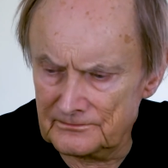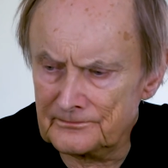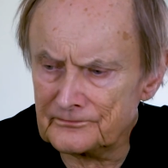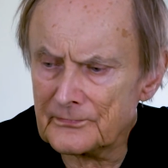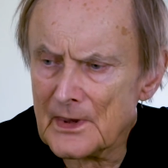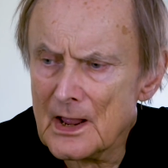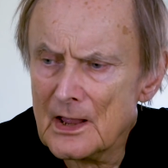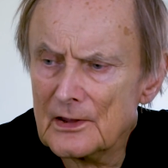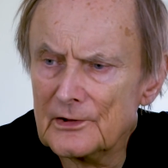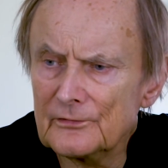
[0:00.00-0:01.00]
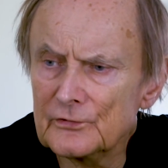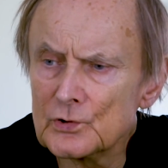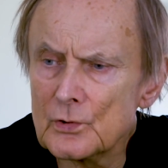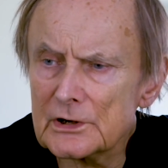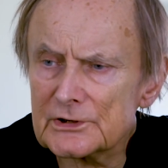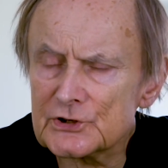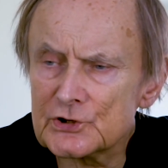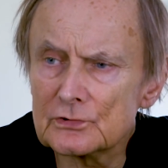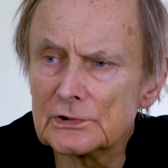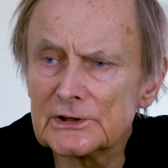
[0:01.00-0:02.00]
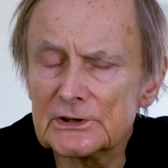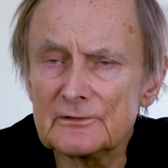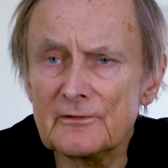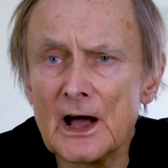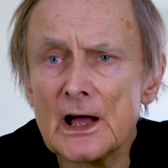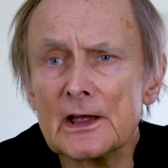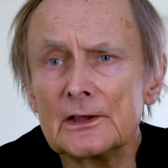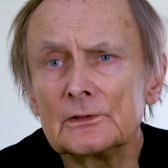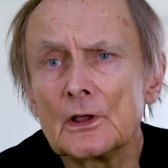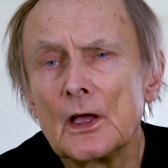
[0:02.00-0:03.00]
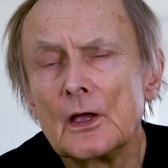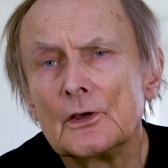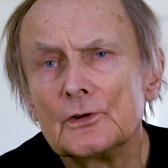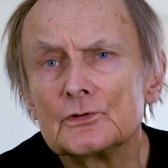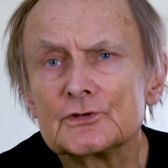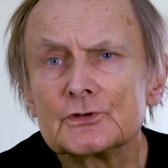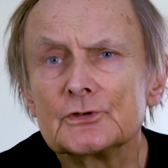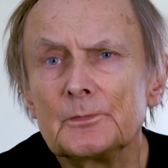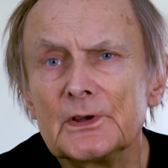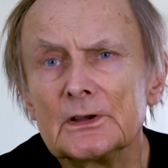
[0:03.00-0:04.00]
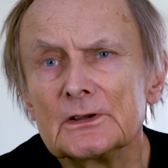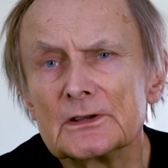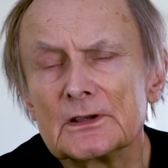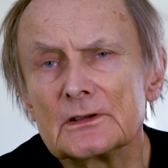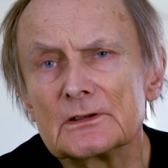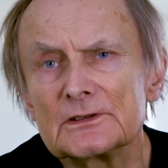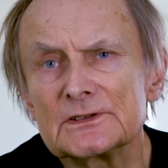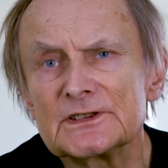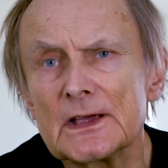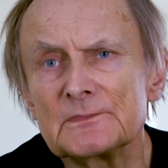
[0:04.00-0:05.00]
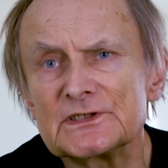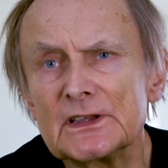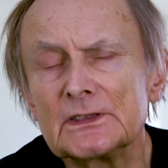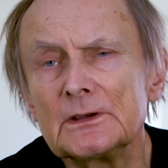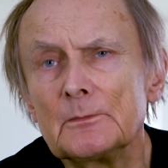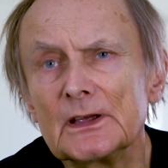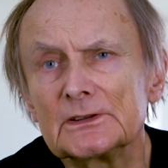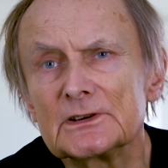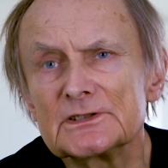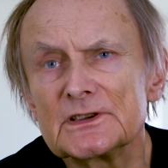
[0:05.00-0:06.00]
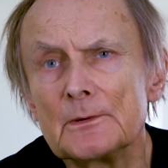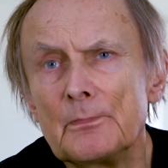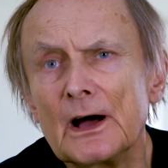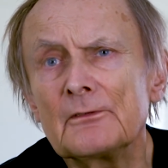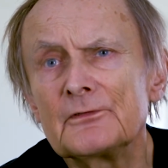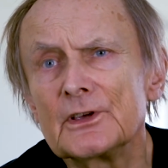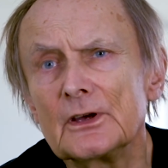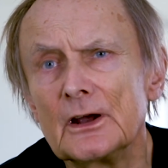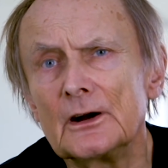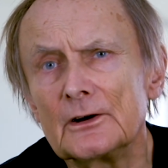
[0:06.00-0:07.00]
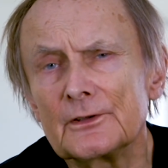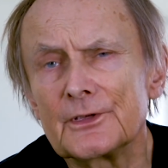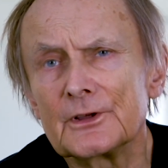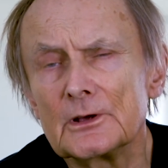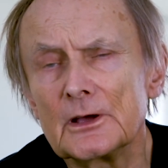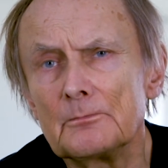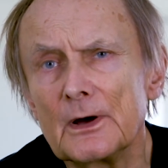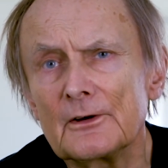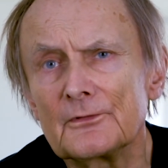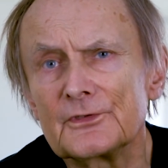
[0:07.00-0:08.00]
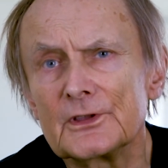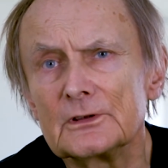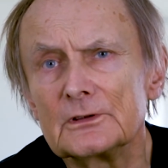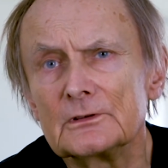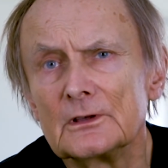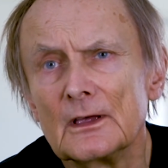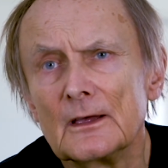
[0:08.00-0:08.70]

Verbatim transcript: if you were truly divine, you should be some centimeters above the earth, above the,